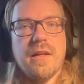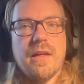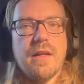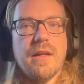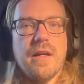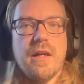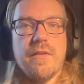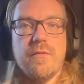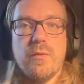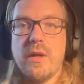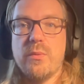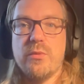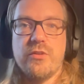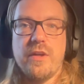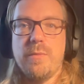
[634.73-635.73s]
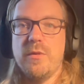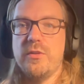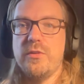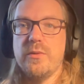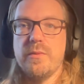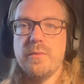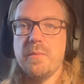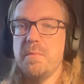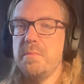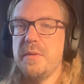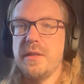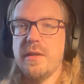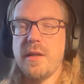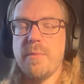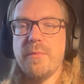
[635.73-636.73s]
I was able to
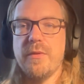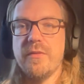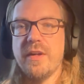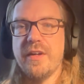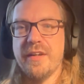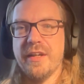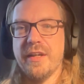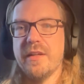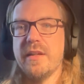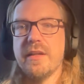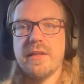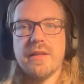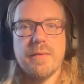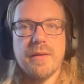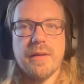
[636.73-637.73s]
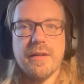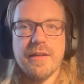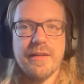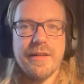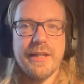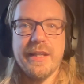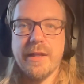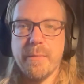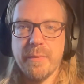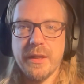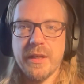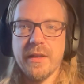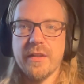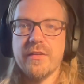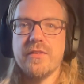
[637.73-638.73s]
be up and running like in a
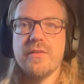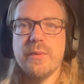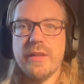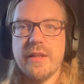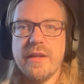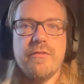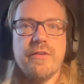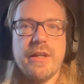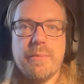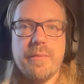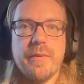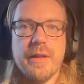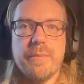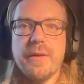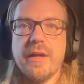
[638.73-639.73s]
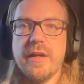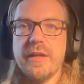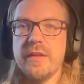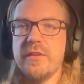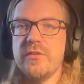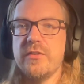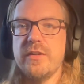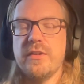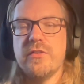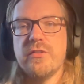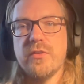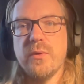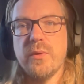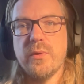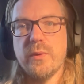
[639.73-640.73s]
minute with every API. It's
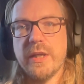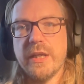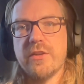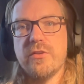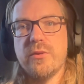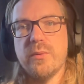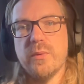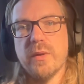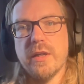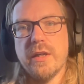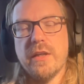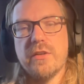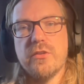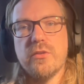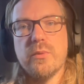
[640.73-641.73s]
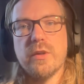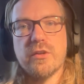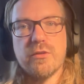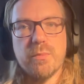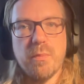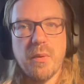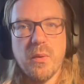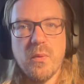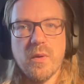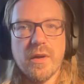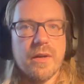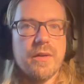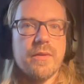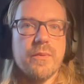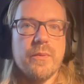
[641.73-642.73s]
so quick to
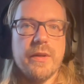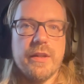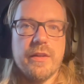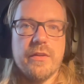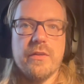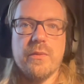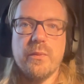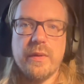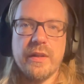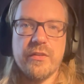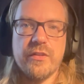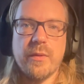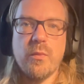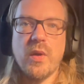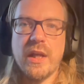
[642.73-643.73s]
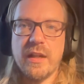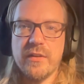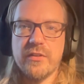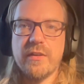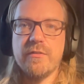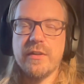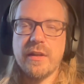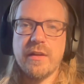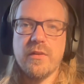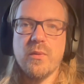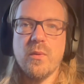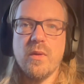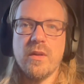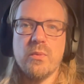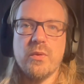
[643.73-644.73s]
explore with when someone else has done
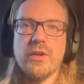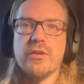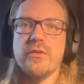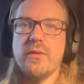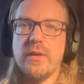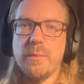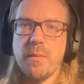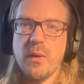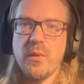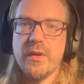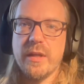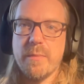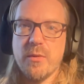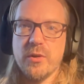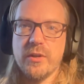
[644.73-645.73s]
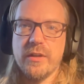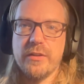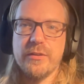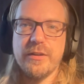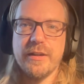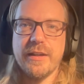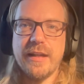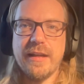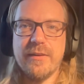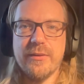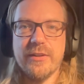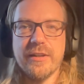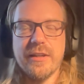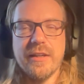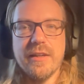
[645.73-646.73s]
all the work to deploy a model to the
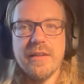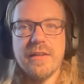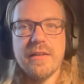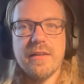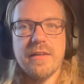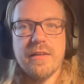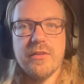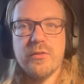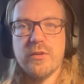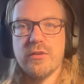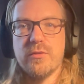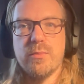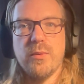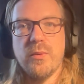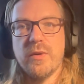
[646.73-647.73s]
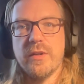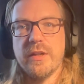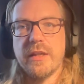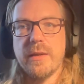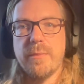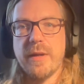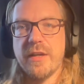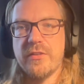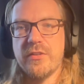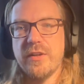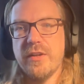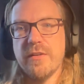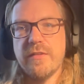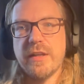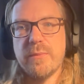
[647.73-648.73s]
cloud, to explore the
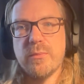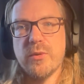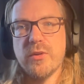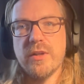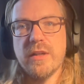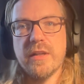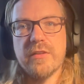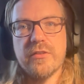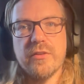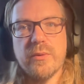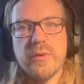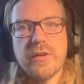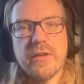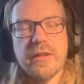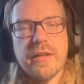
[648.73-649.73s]
capacity of that model and so on.